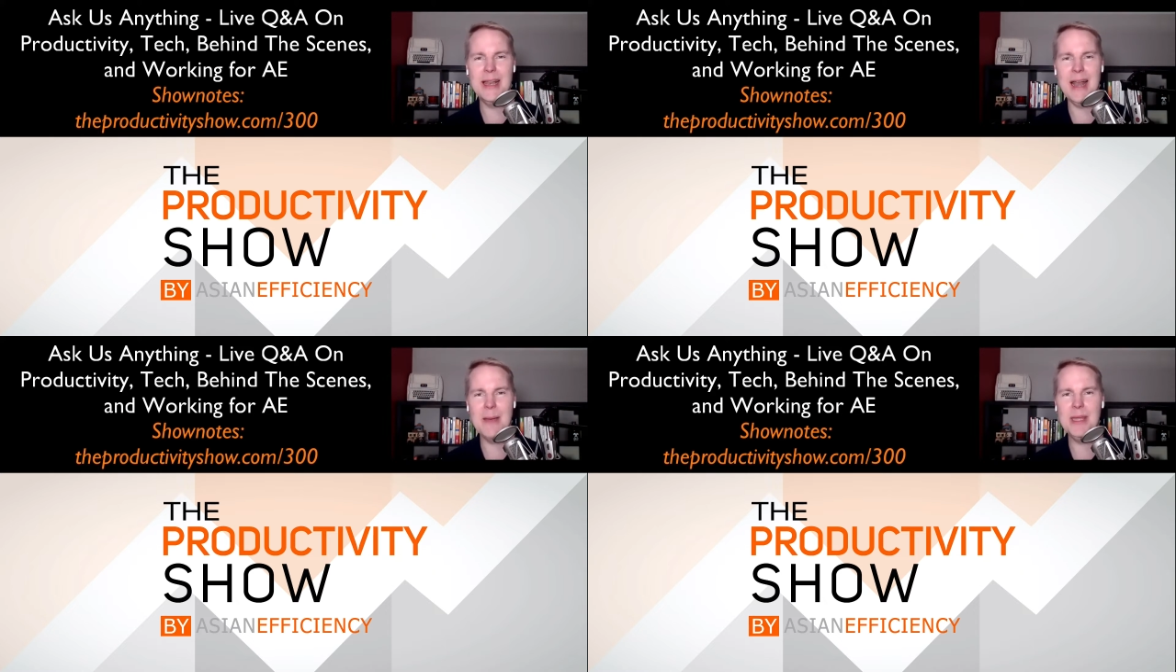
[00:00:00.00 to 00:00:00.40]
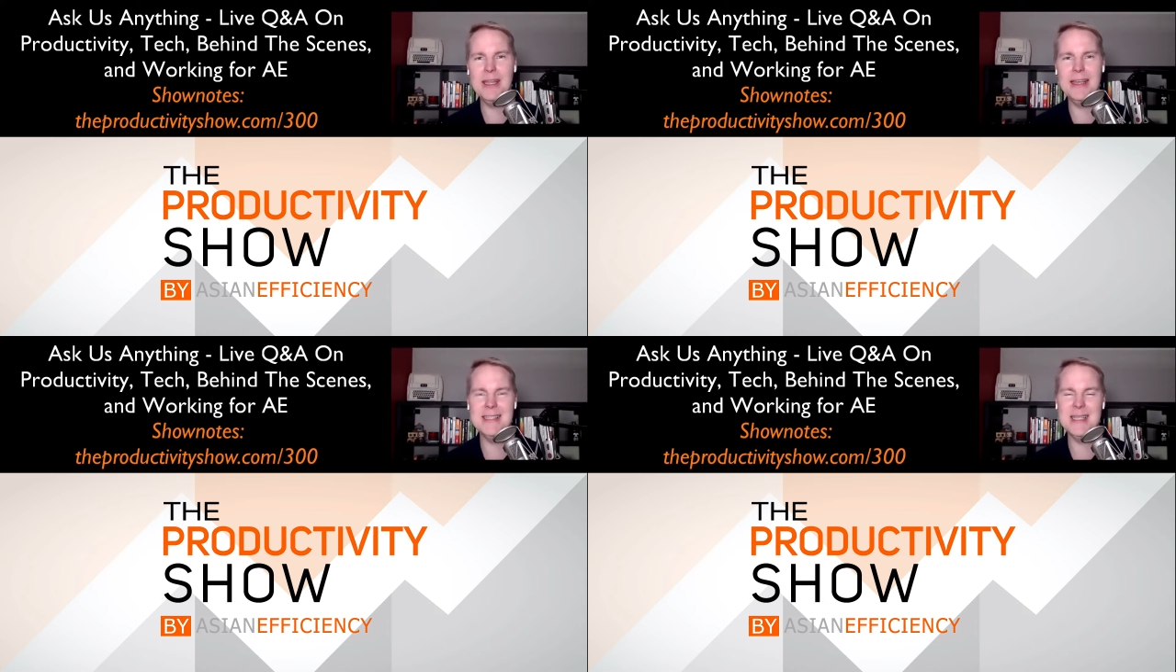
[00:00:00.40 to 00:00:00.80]
And I'm going
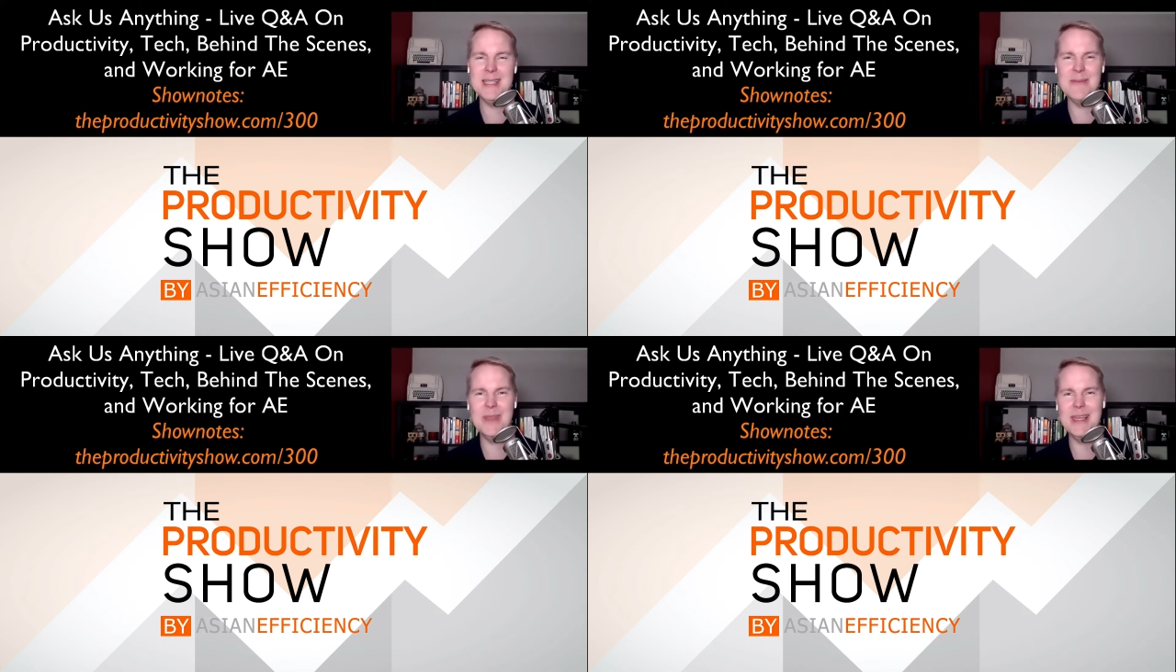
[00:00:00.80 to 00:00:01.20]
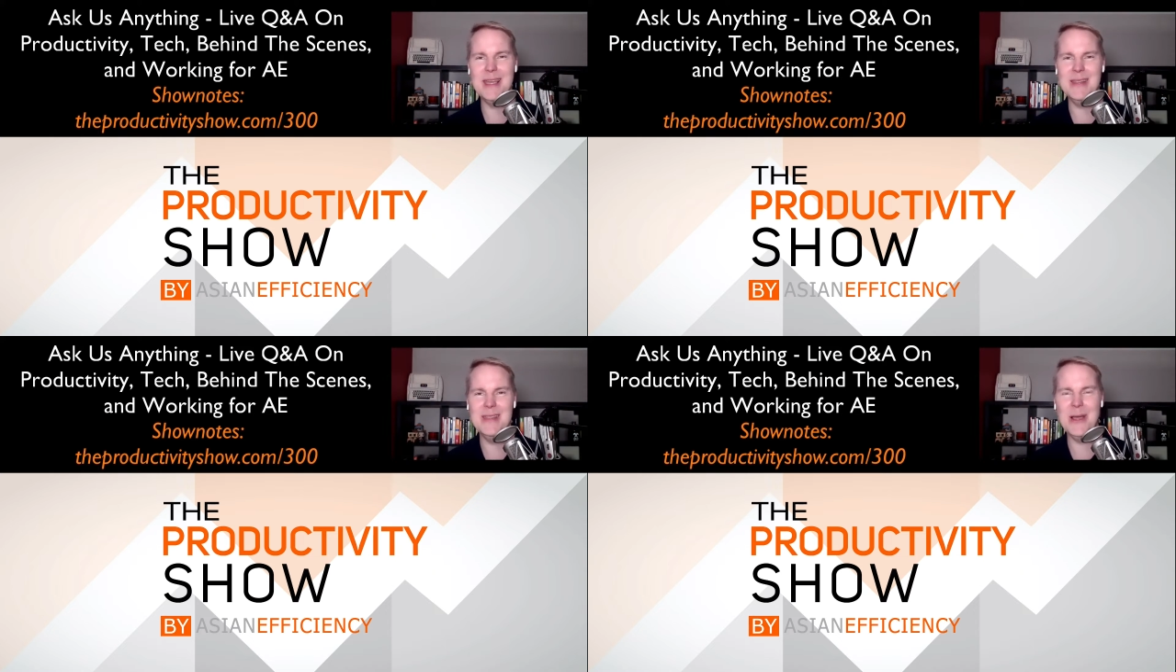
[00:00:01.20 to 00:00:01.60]
to, since I'm
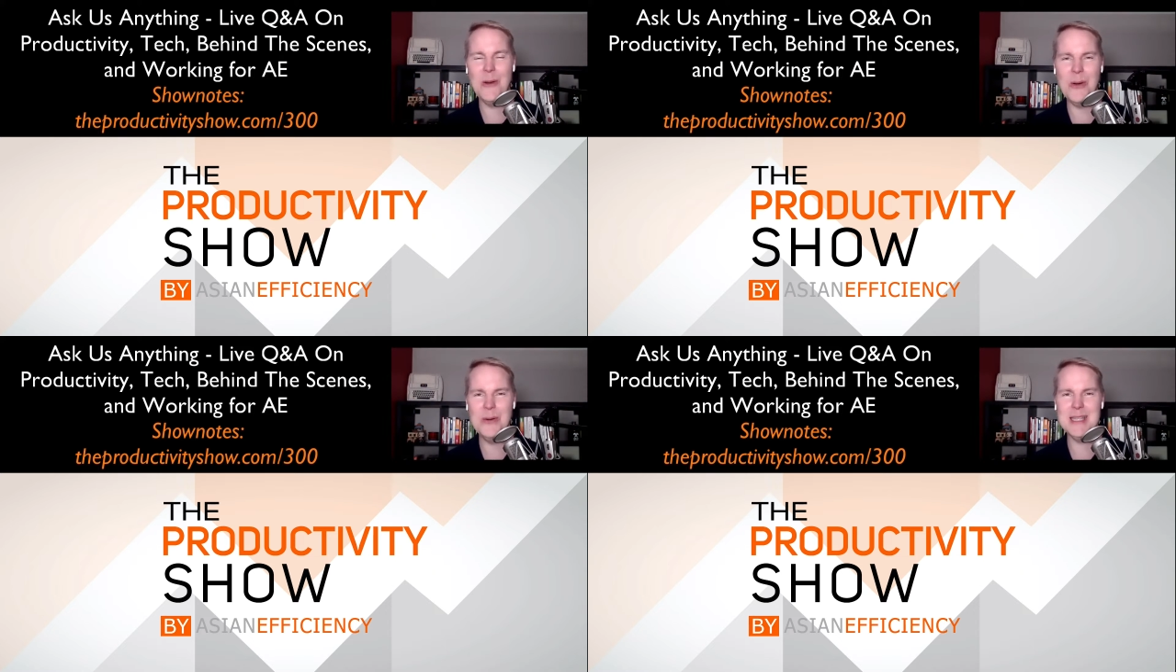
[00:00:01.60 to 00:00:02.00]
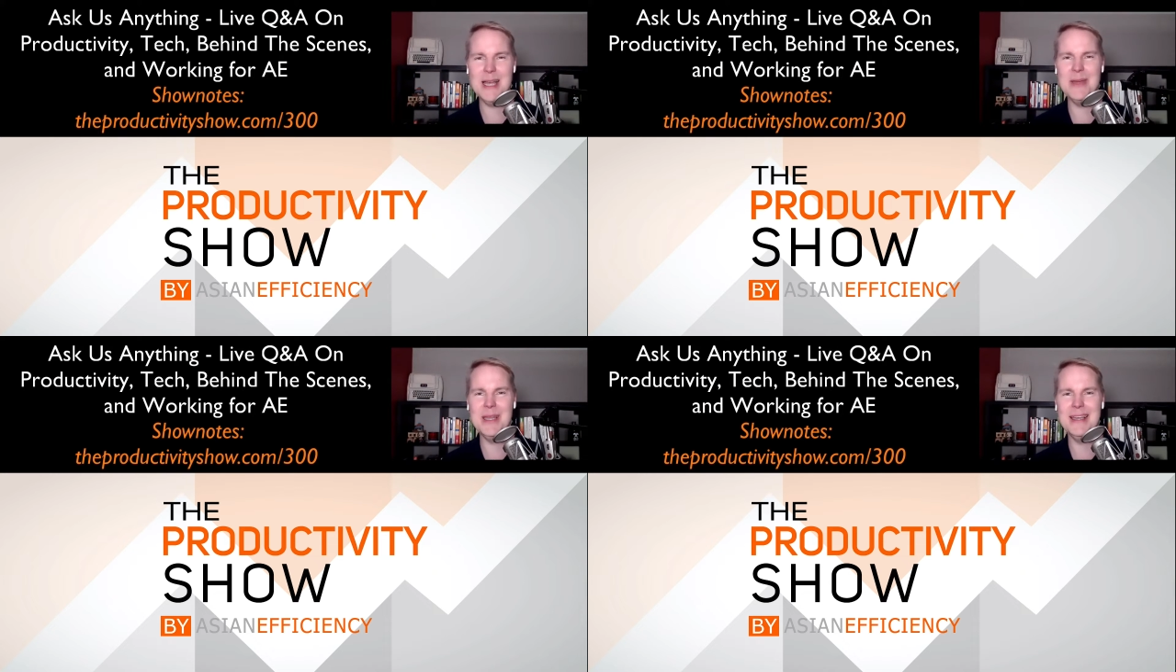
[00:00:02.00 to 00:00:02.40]
the co-host,
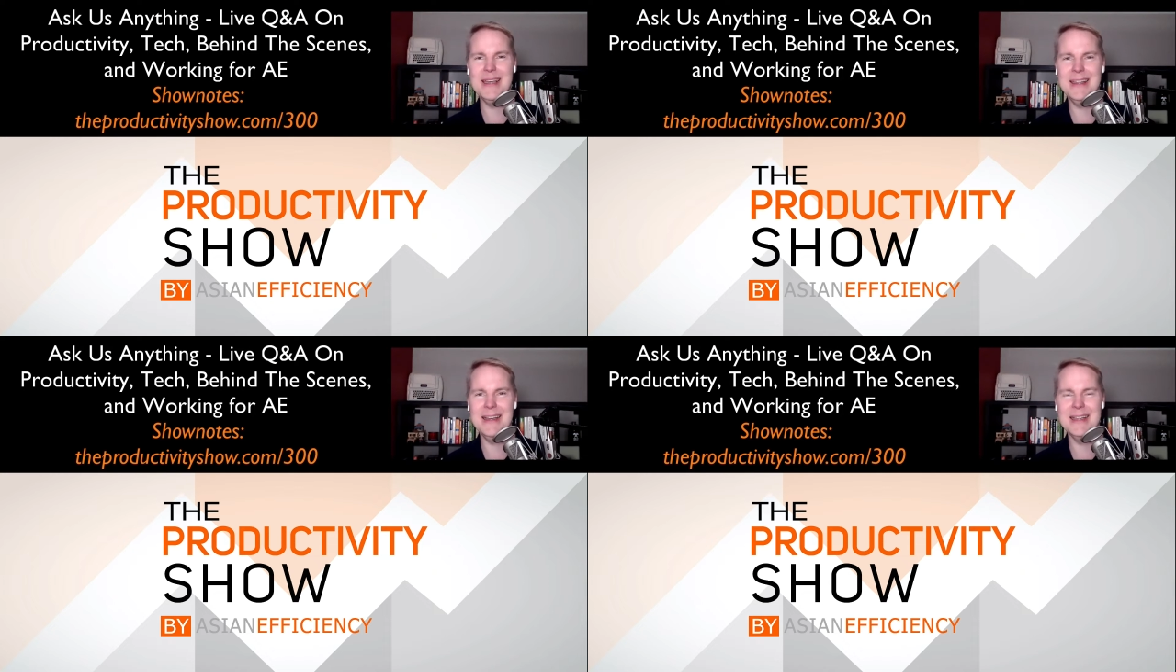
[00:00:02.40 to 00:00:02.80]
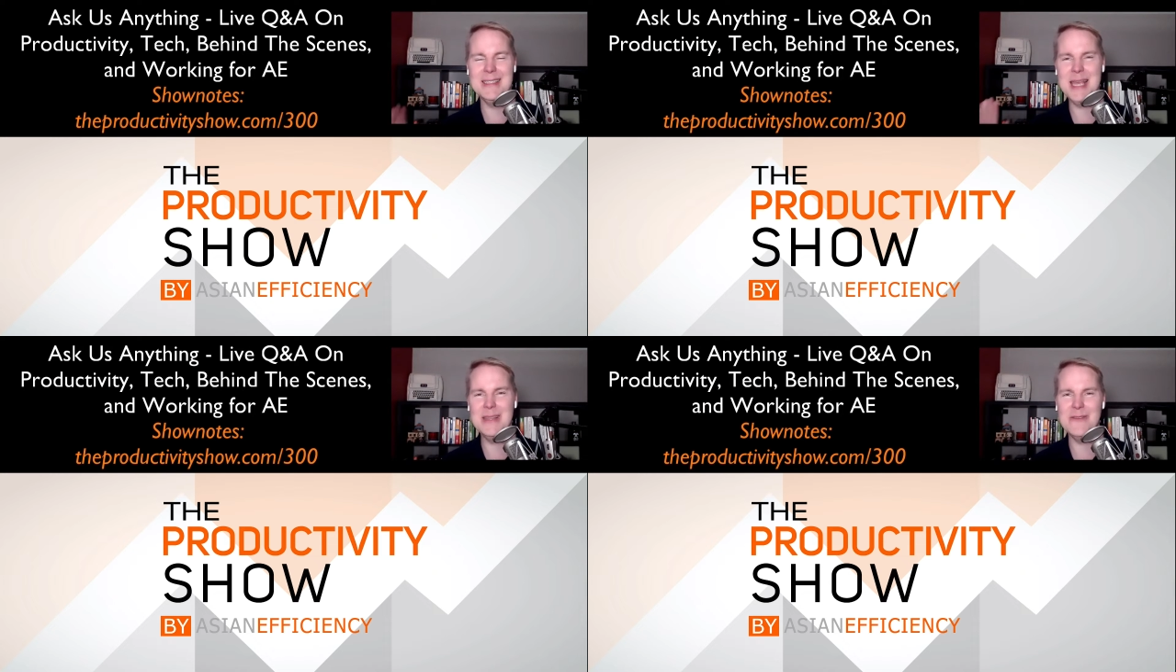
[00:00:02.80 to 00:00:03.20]
I'm going to
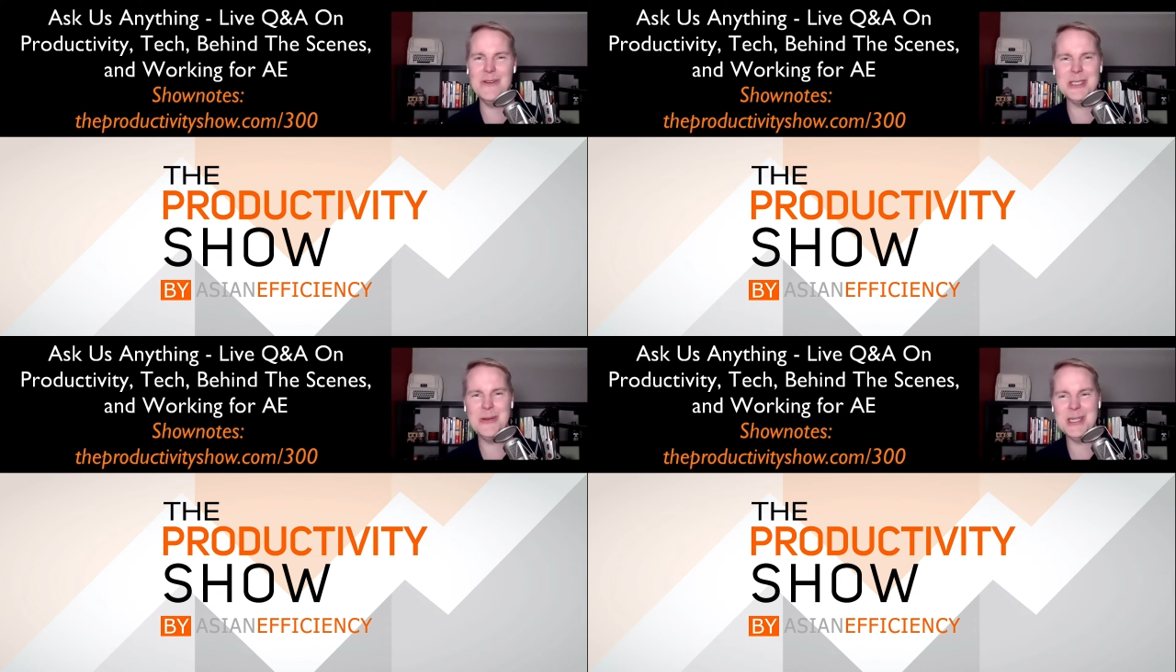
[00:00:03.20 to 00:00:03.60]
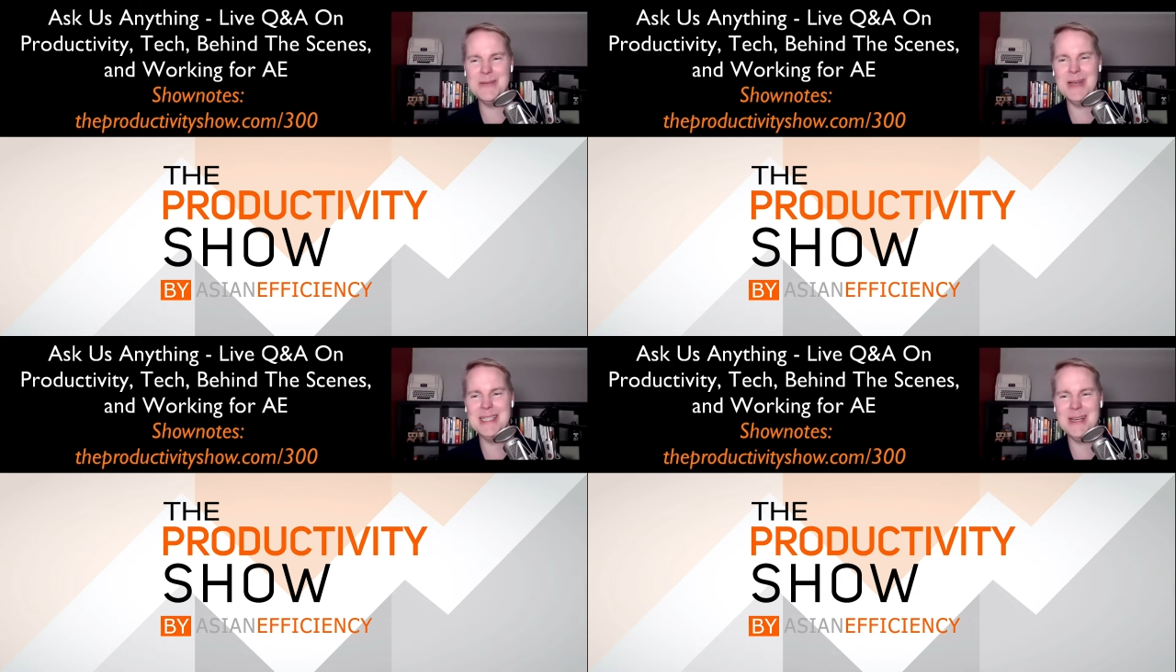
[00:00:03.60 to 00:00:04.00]
take the first
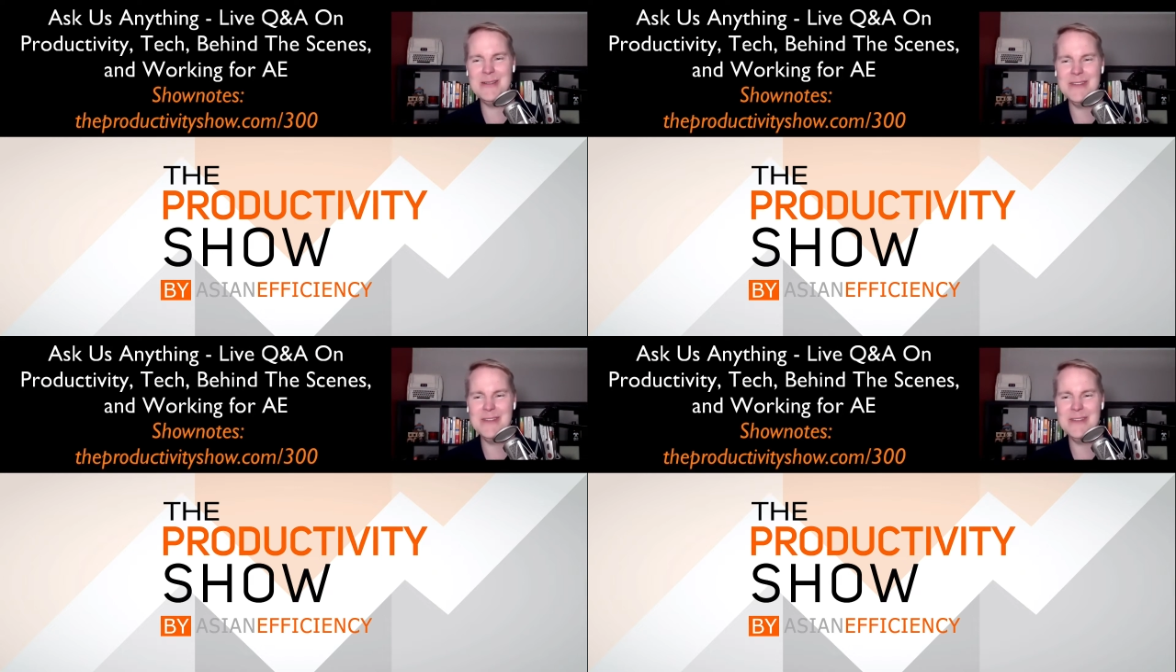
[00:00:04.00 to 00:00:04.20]
question myself.